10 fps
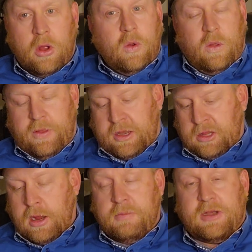whether that's a
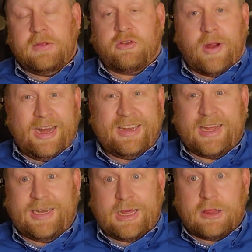compliment to the training
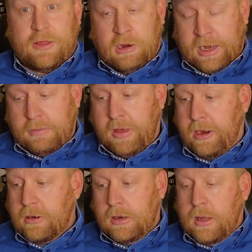techniques that they're getting better.